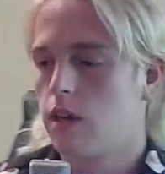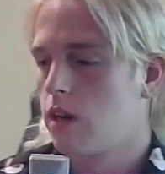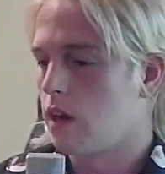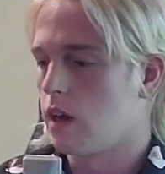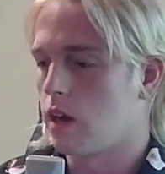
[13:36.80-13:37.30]

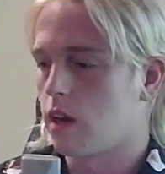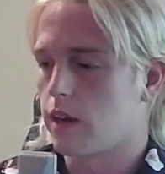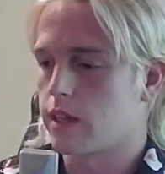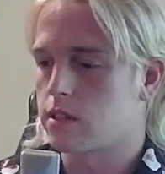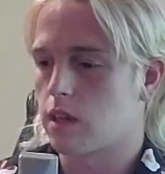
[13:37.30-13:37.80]

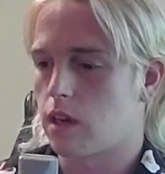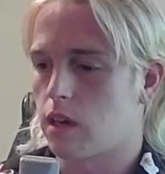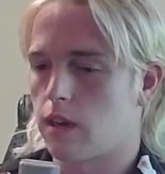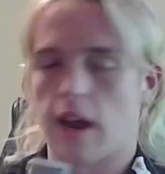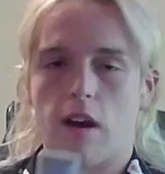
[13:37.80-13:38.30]

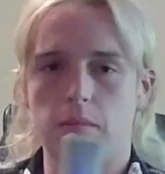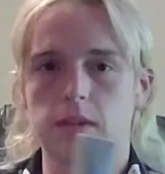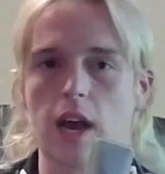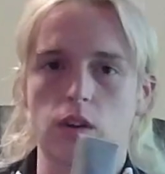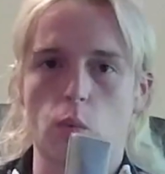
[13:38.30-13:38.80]
Now I'm
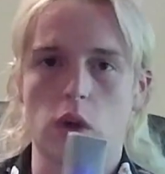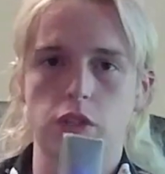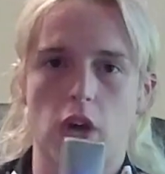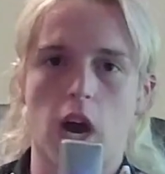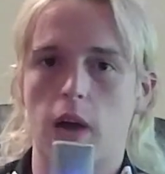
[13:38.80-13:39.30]
down to 1
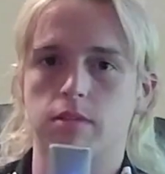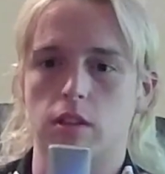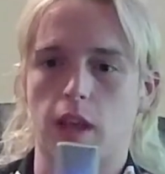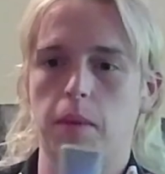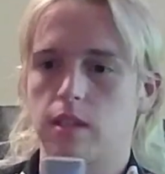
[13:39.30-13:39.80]
job, so
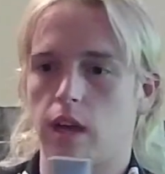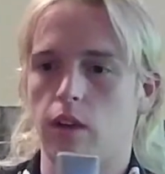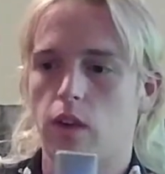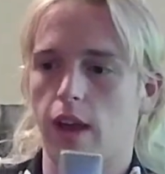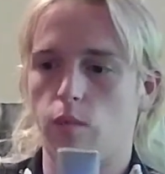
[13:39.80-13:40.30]
that means I
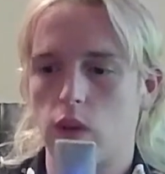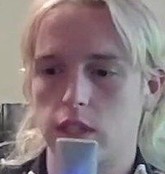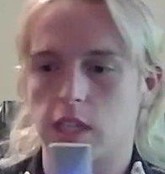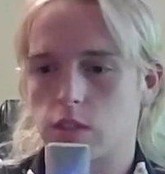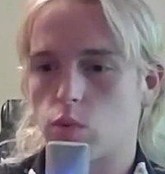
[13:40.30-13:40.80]
only have 1
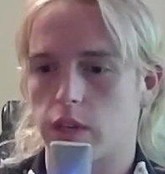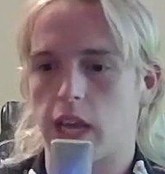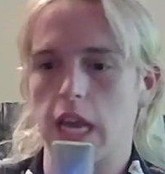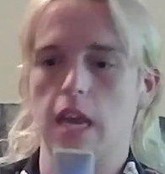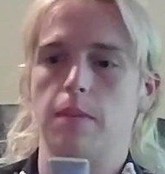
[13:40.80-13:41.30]
schedule to
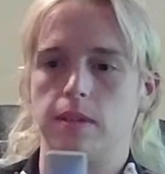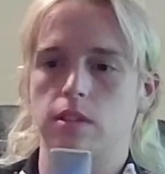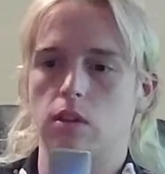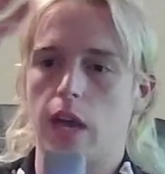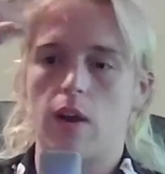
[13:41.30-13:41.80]
keep, and
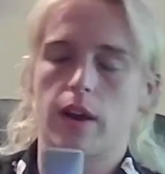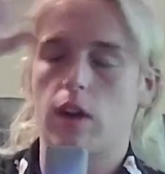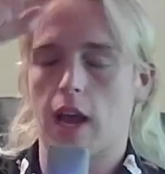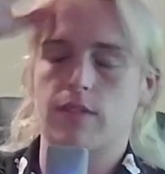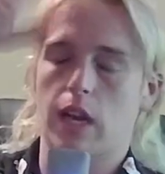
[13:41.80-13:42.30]
so now I
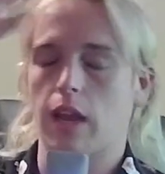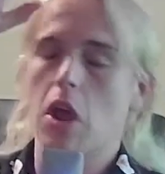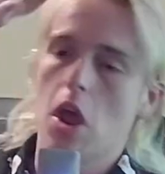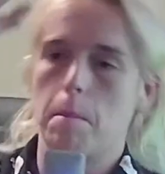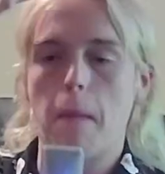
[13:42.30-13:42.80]
don't have to
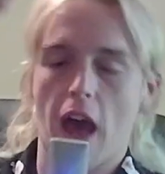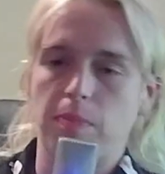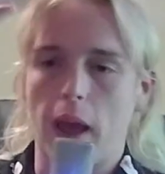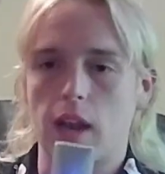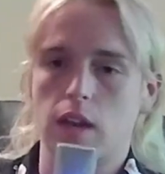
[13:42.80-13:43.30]
now
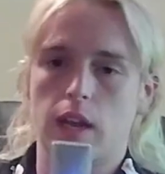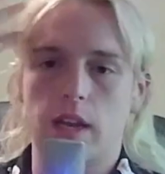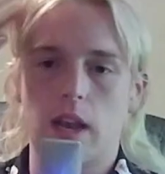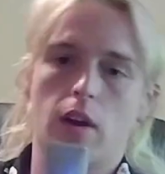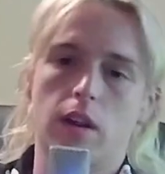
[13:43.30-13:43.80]

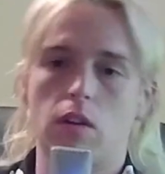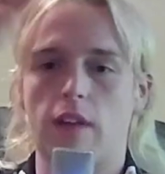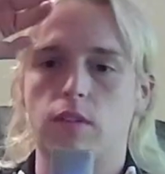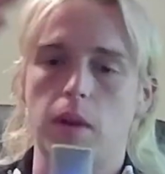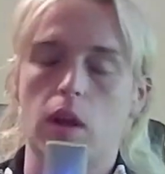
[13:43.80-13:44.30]
I don't
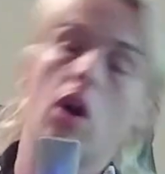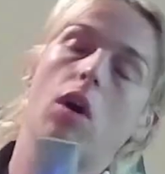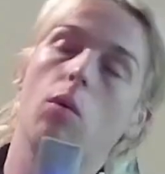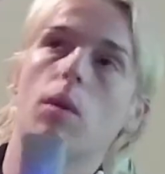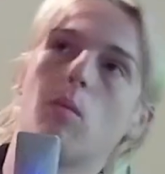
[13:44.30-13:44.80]
have to be like,
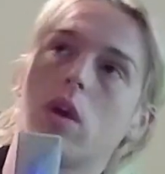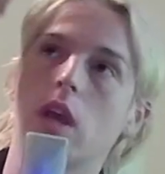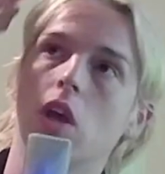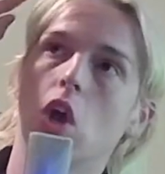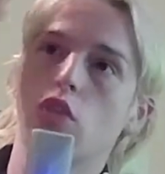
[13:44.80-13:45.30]
oh, well, I'm
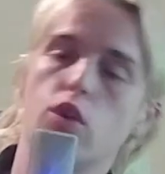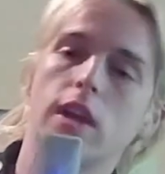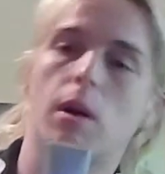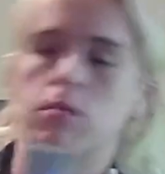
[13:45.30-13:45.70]
working 3 double